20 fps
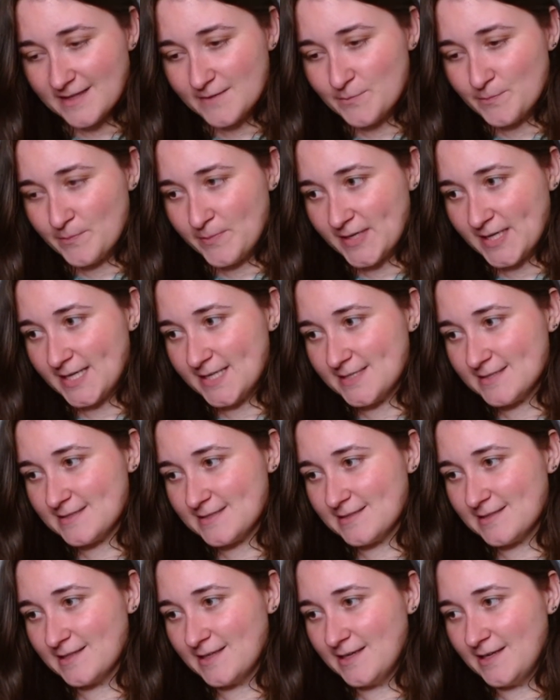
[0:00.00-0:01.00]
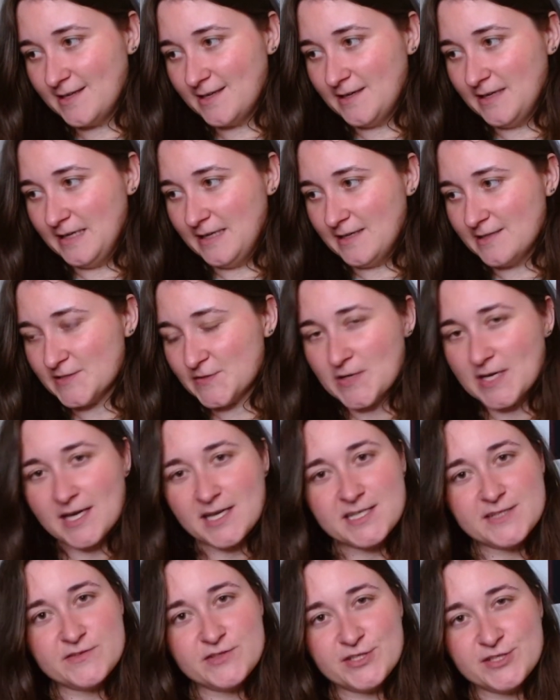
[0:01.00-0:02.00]
But so I
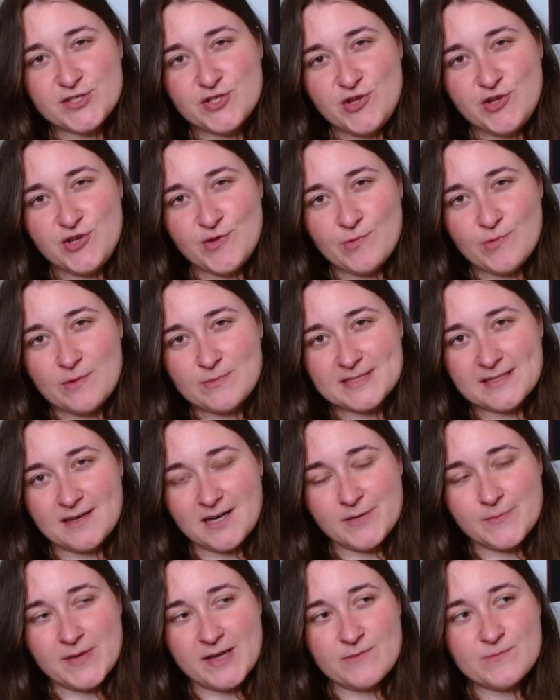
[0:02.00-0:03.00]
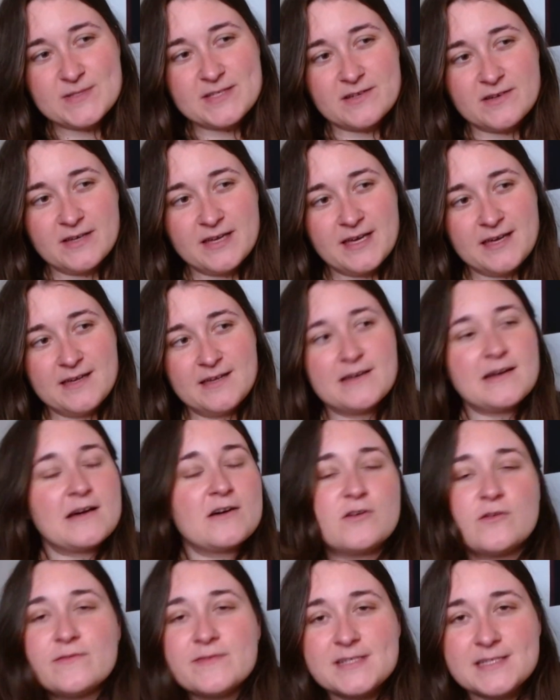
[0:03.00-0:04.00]
kind of just knew what was coming. I was like, okay,
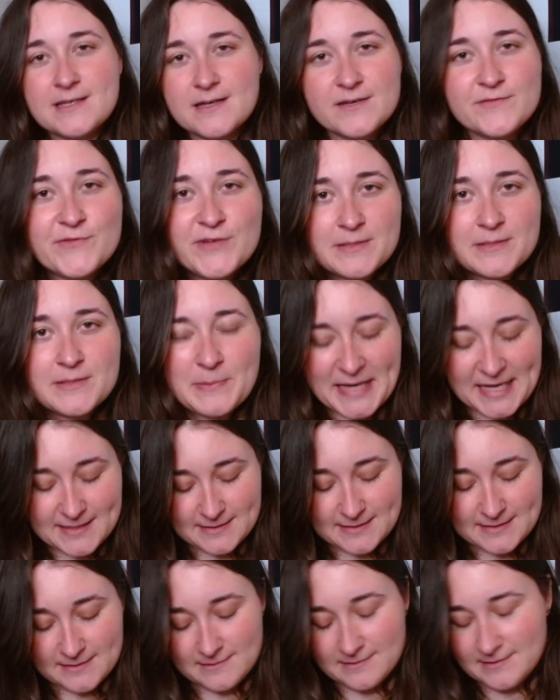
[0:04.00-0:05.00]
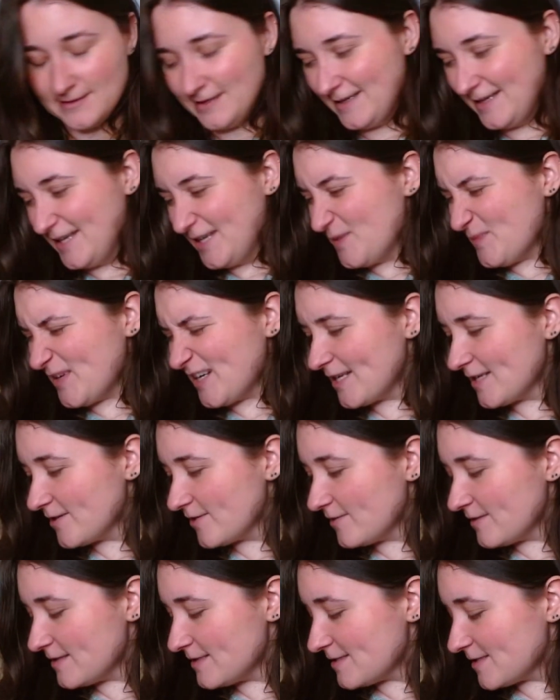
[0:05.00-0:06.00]
obviously I can read the pattern. I don't
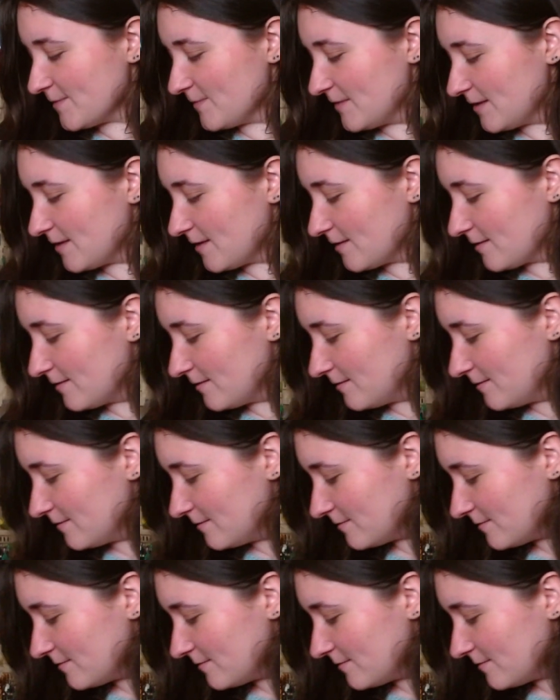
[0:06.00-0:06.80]
know, there's something...